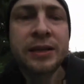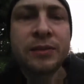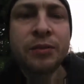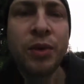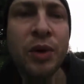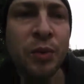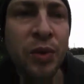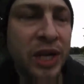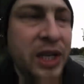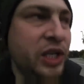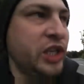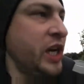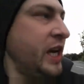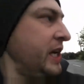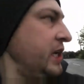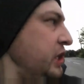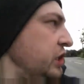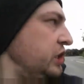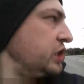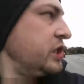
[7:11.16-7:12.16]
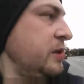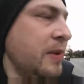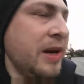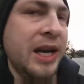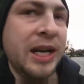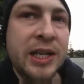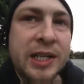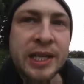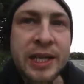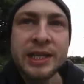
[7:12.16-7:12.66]
What would I change
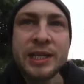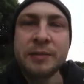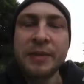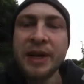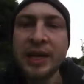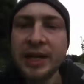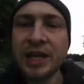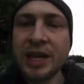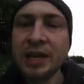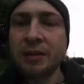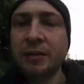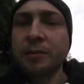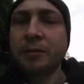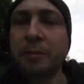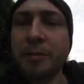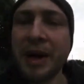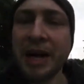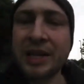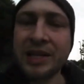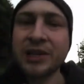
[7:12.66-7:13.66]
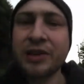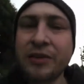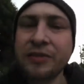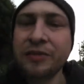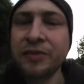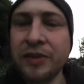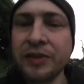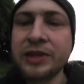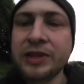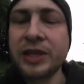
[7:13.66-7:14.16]
about it to make it better
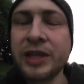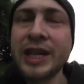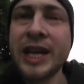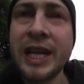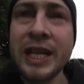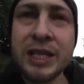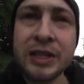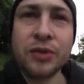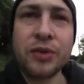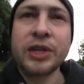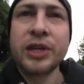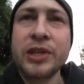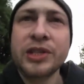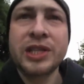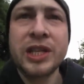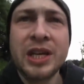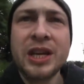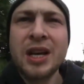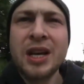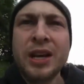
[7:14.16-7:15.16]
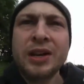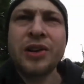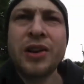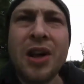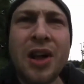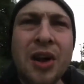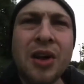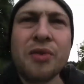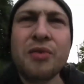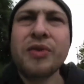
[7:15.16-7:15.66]
for today's audience?
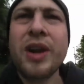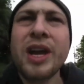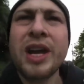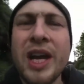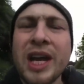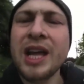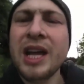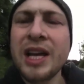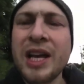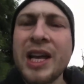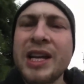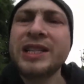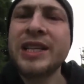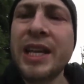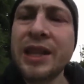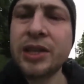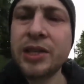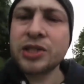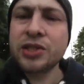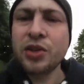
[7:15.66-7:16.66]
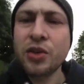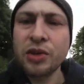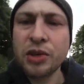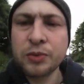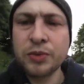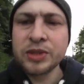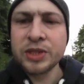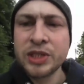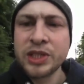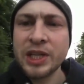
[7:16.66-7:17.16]
Not a lot really. Like I say, the story
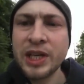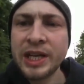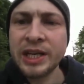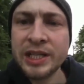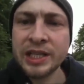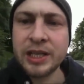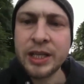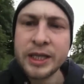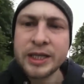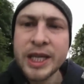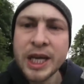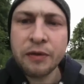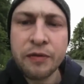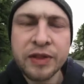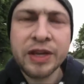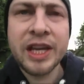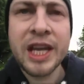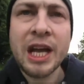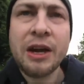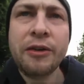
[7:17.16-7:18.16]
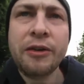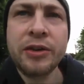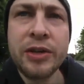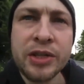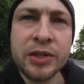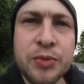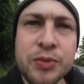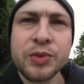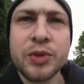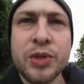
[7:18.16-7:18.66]
was nice and in depth, the
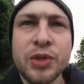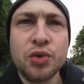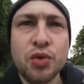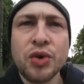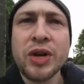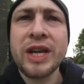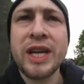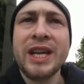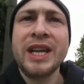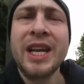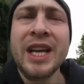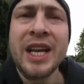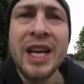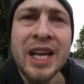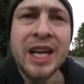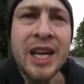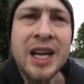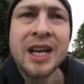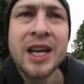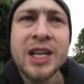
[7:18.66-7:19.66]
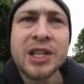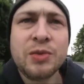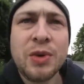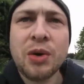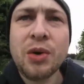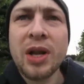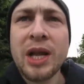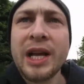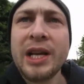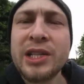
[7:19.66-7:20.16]
characters was great as well,
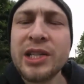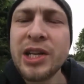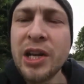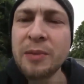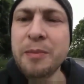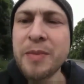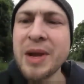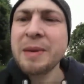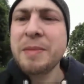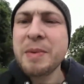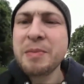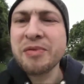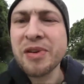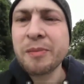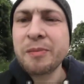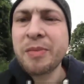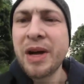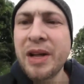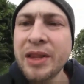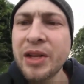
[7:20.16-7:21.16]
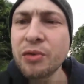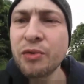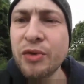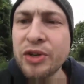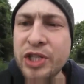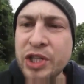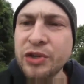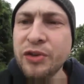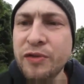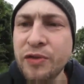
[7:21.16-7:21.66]
like, so maybe bring back the
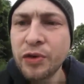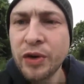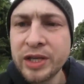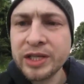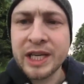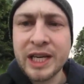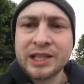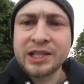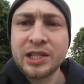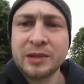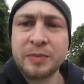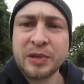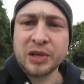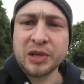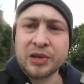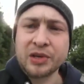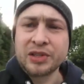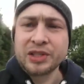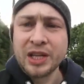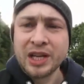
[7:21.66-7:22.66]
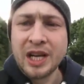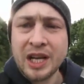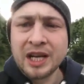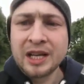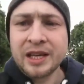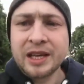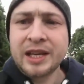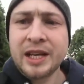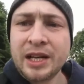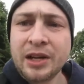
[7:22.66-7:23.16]
original voice actors because
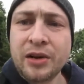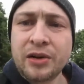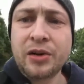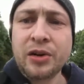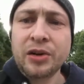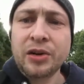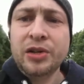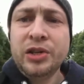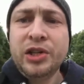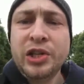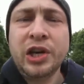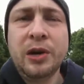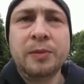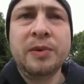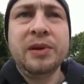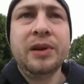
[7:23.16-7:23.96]
they did a good job